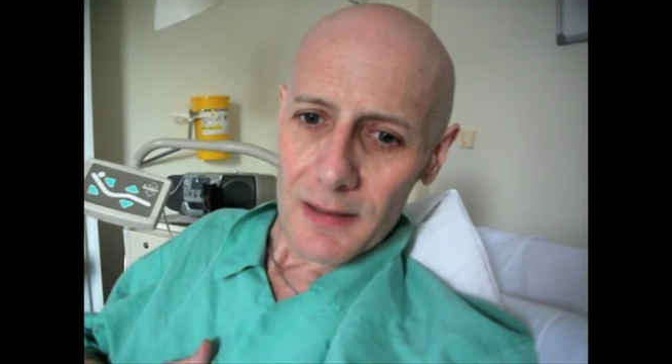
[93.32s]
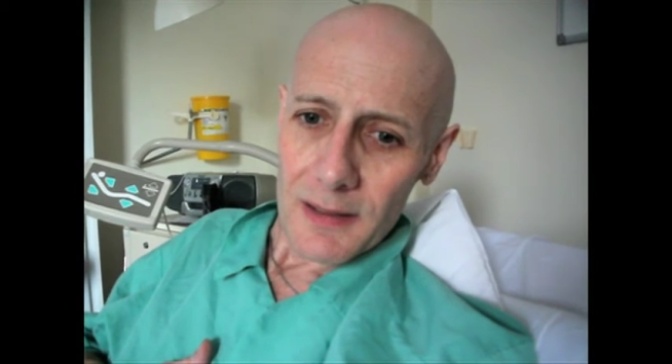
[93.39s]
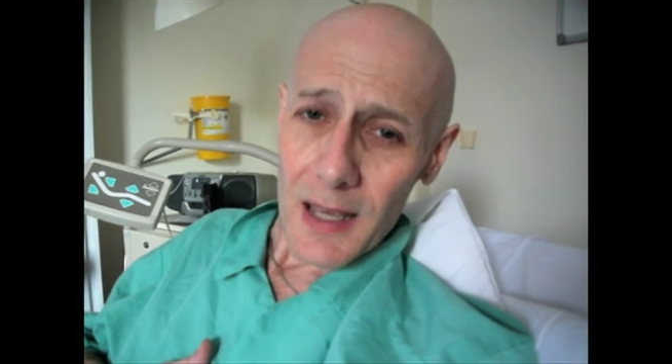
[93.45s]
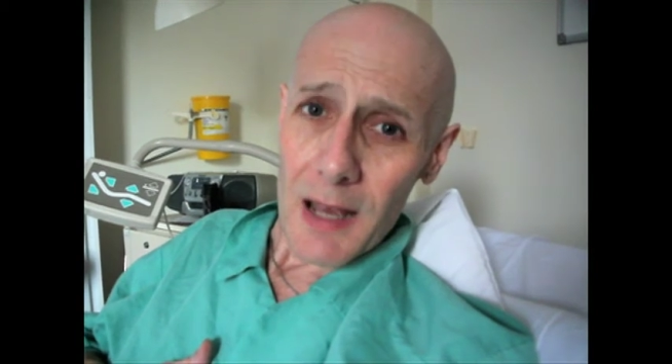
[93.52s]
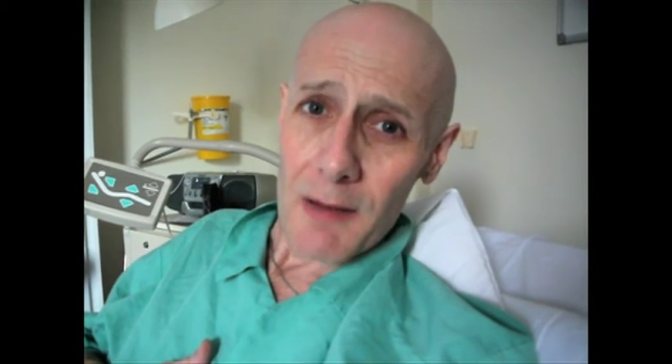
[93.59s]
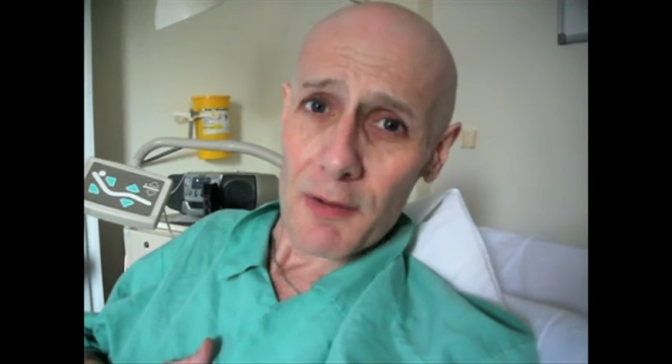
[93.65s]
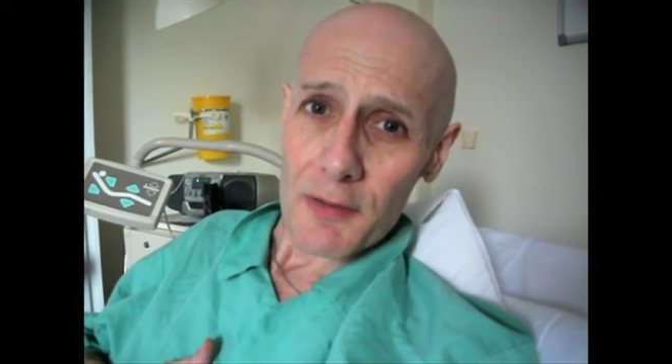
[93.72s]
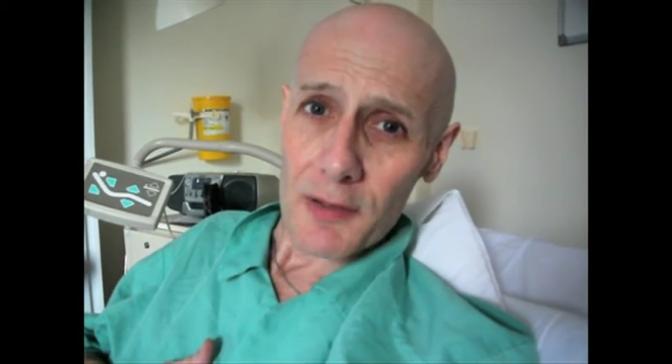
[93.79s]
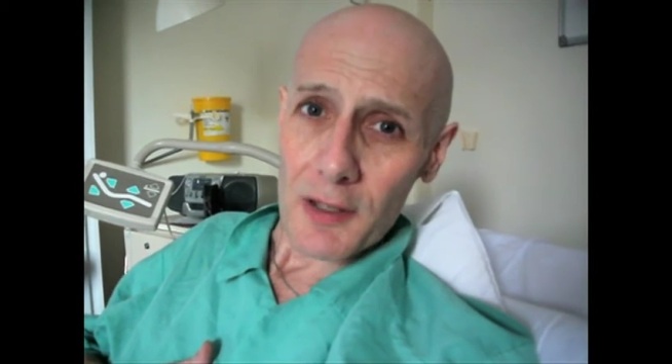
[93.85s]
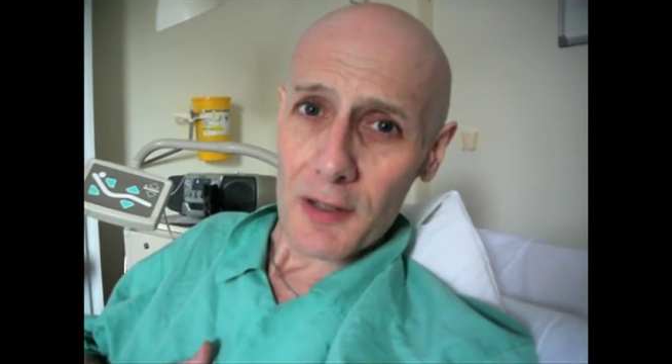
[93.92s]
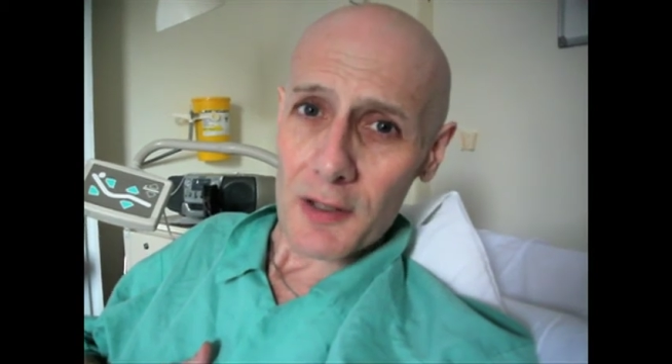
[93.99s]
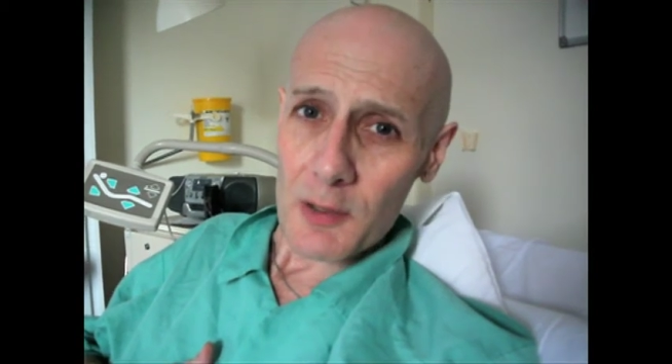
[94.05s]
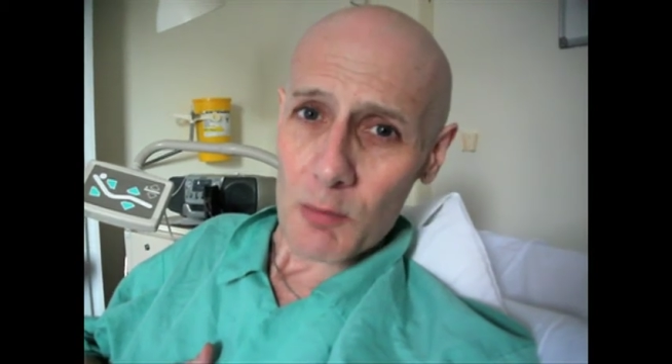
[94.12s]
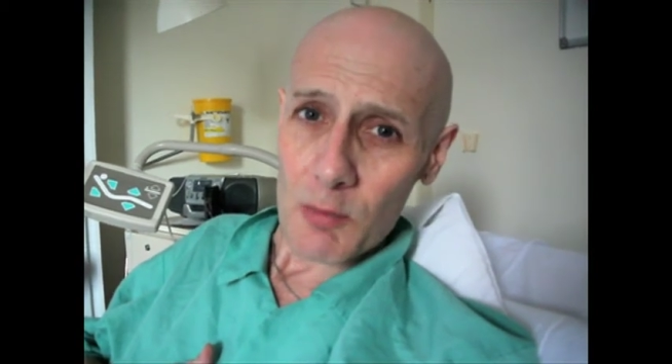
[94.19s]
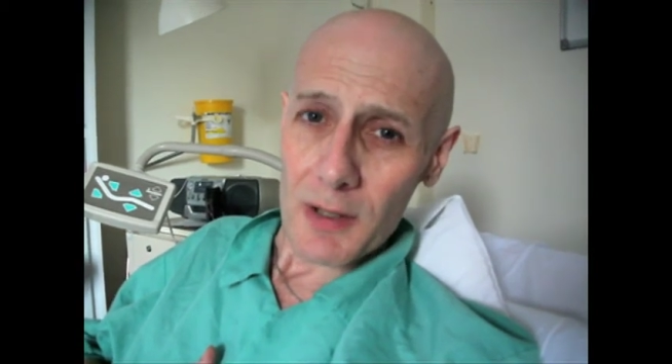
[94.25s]
Everything
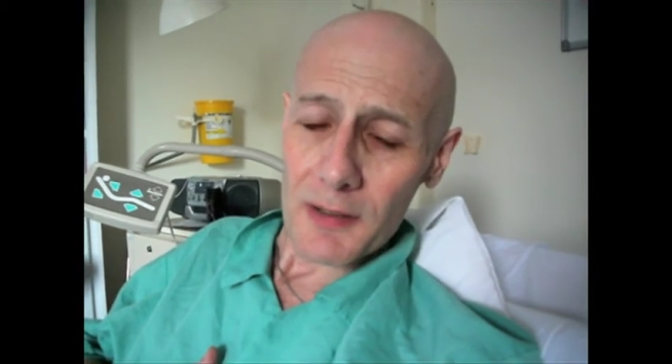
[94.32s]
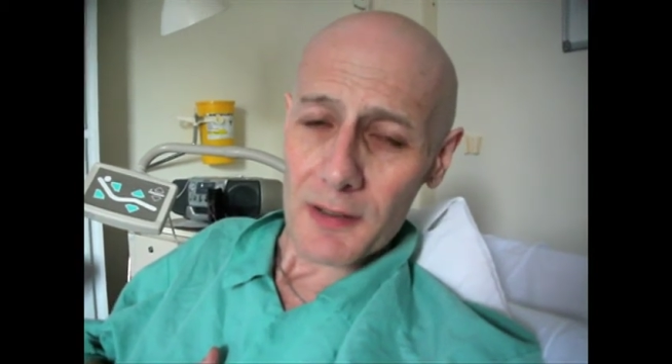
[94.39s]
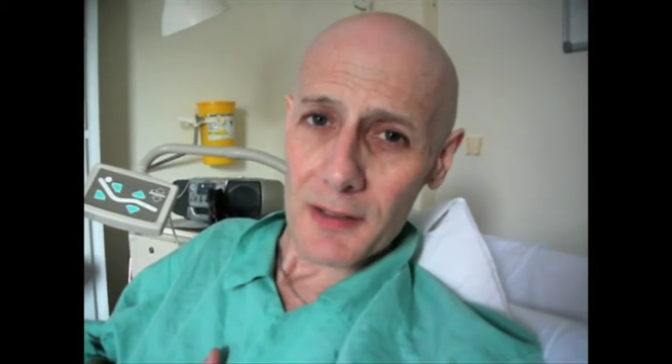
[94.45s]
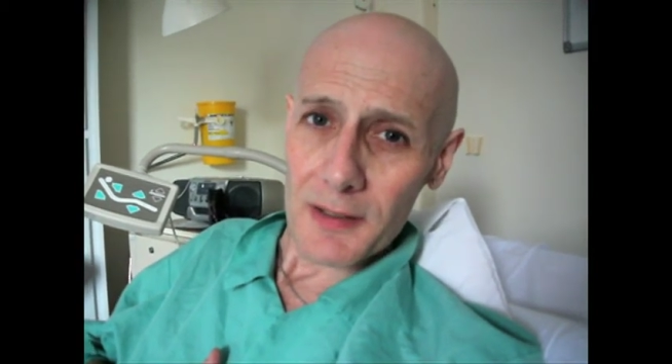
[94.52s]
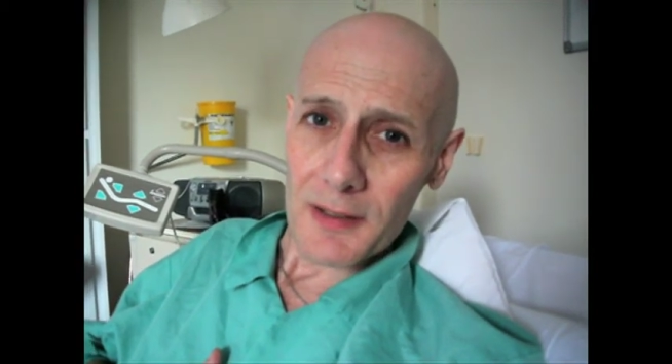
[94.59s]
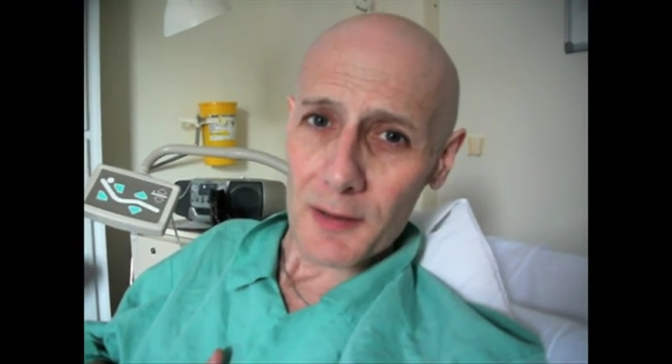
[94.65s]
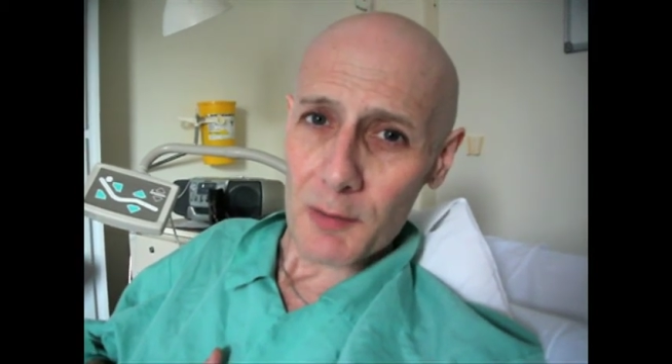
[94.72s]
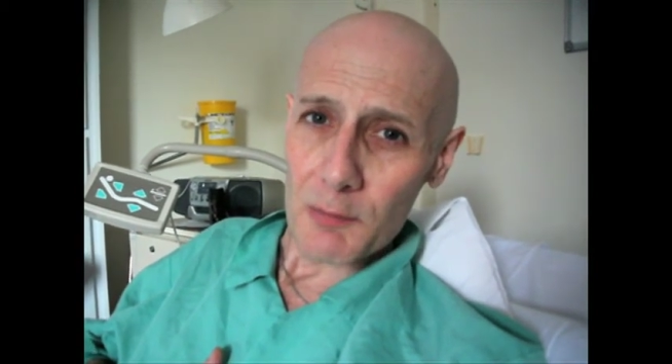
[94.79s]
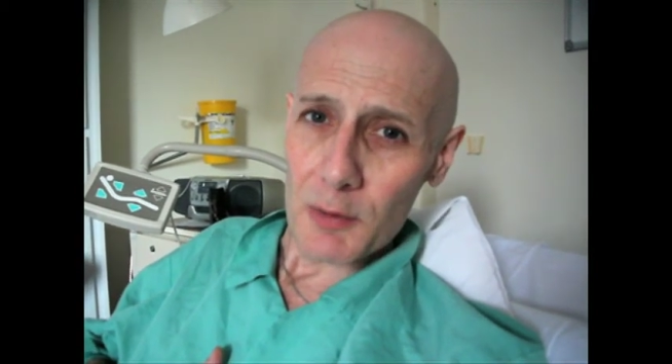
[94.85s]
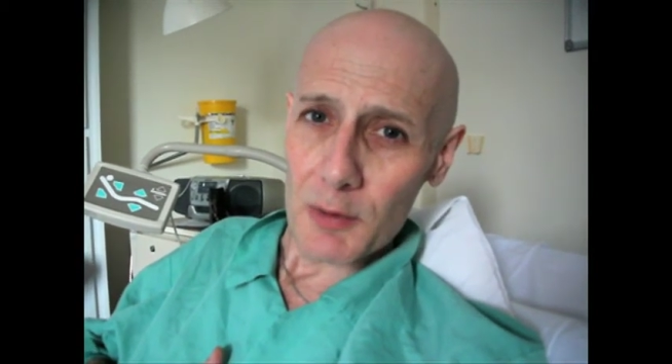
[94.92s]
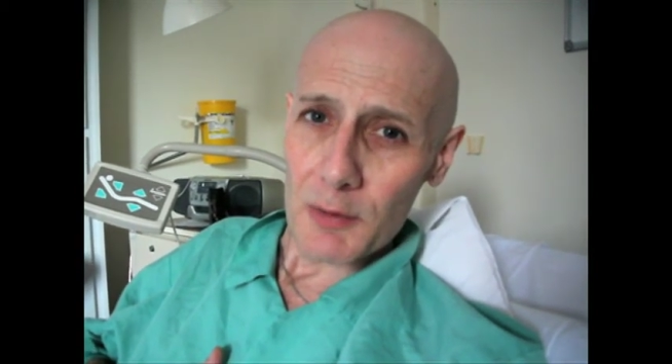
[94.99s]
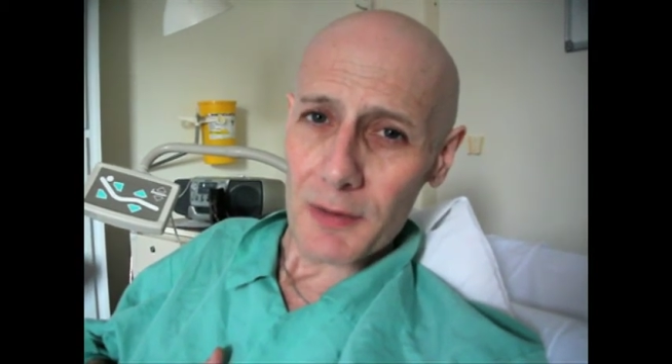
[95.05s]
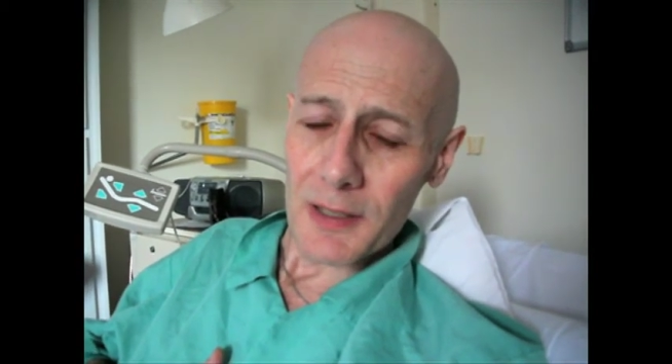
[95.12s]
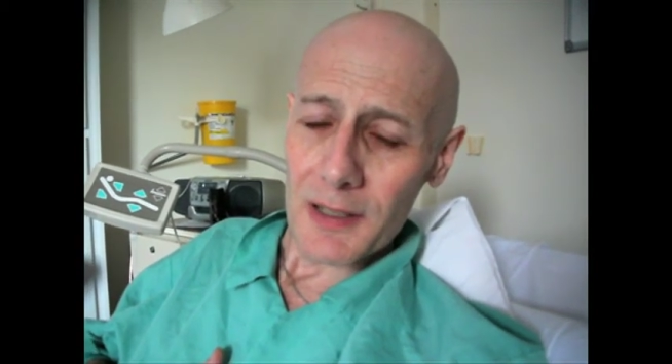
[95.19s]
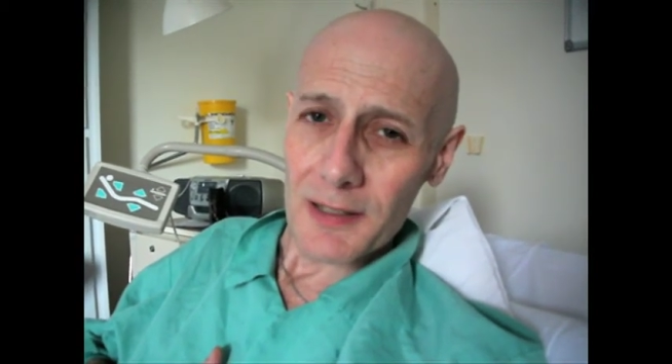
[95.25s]
that you want in a good
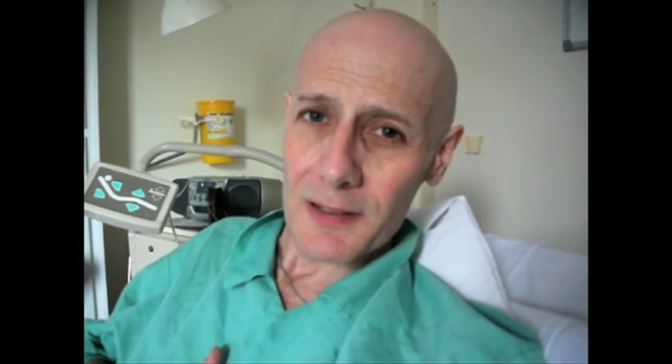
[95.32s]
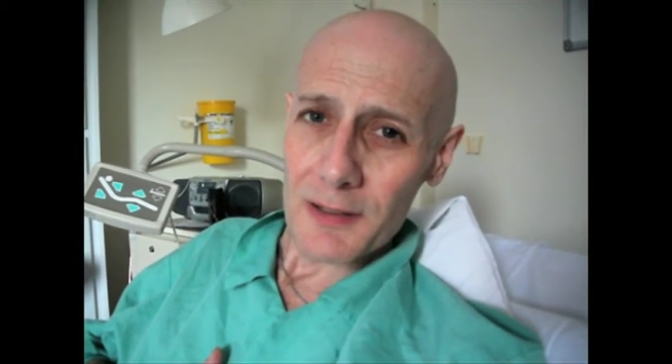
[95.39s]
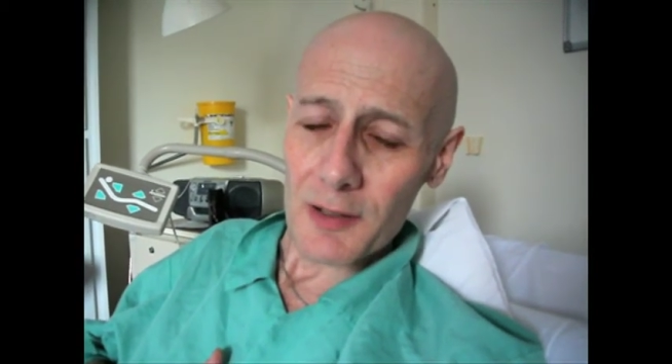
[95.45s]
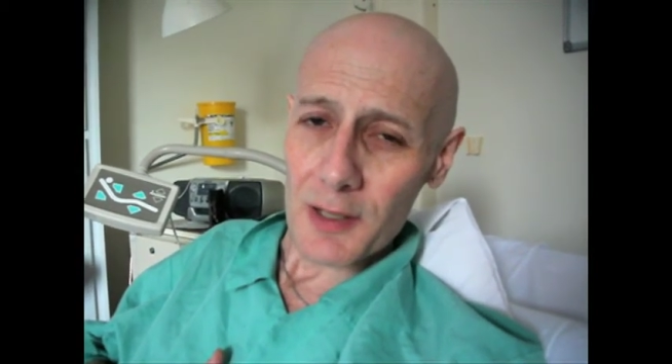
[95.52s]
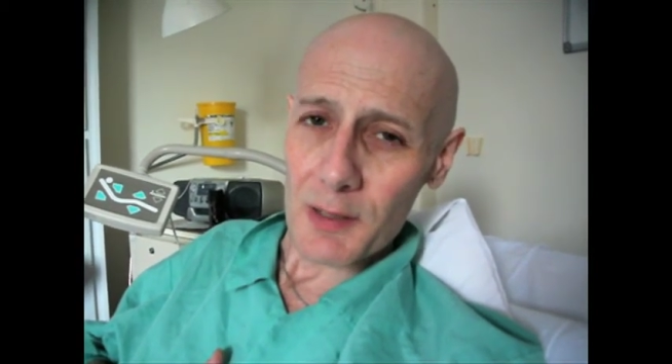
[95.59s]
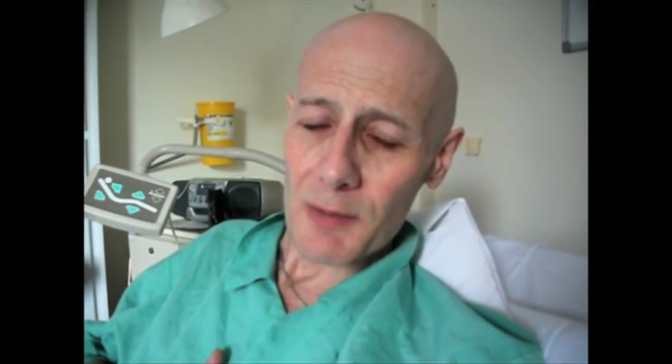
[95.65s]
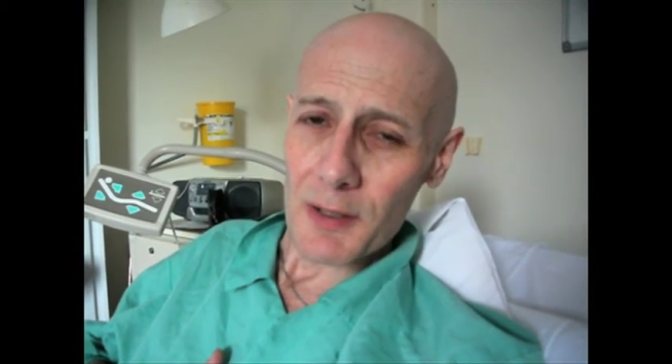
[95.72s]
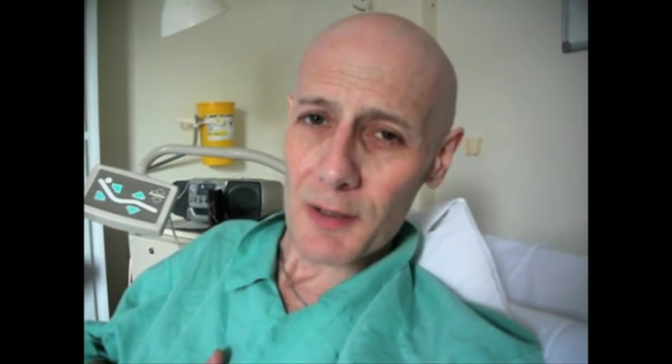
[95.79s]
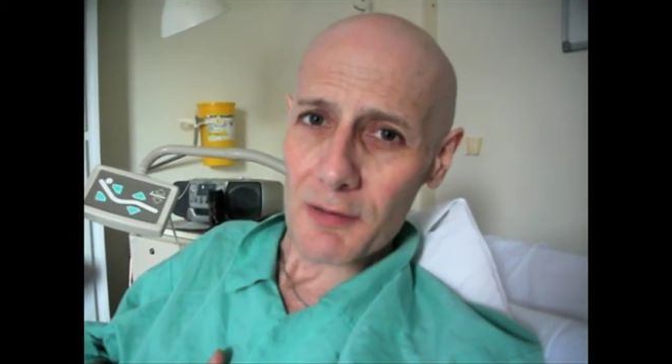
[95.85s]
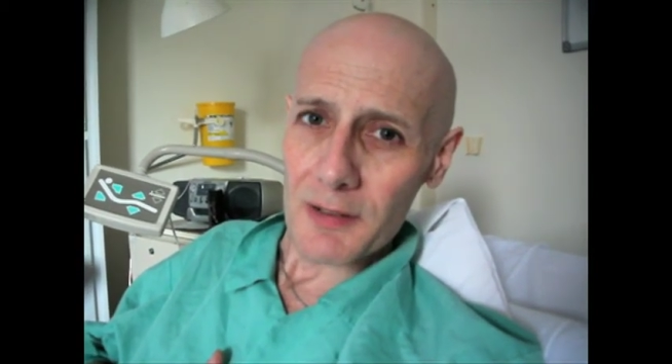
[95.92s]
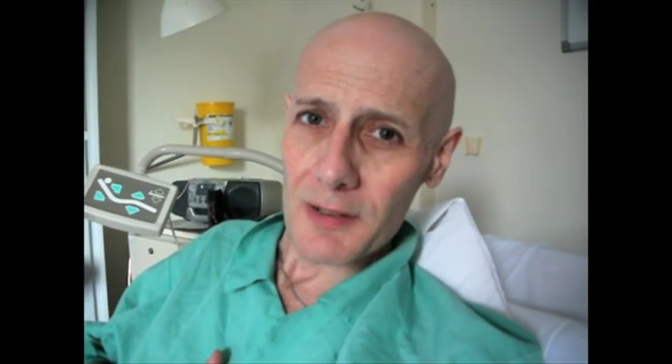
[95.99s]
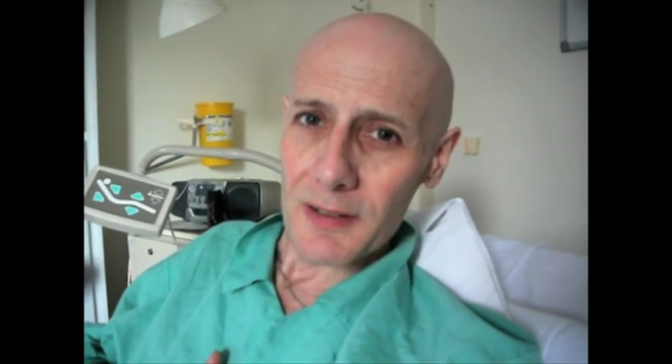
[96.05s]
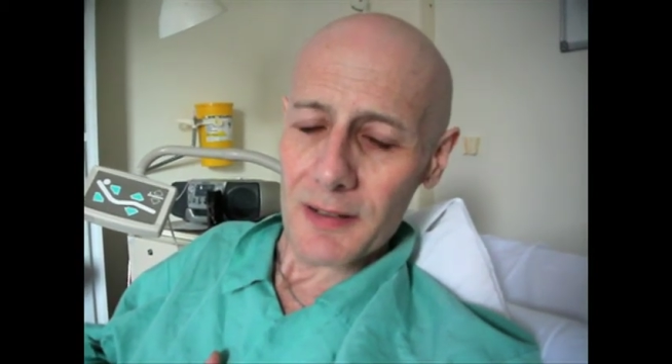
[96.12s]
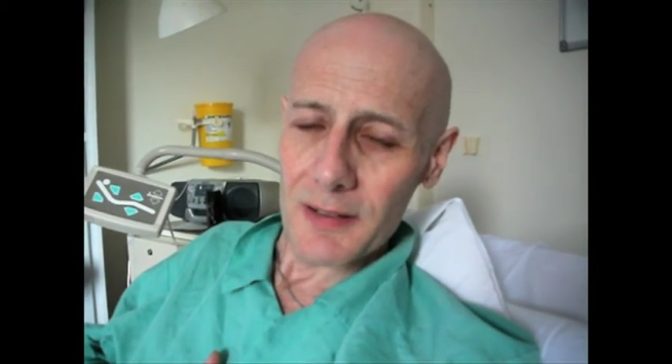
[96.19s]
movie documentary.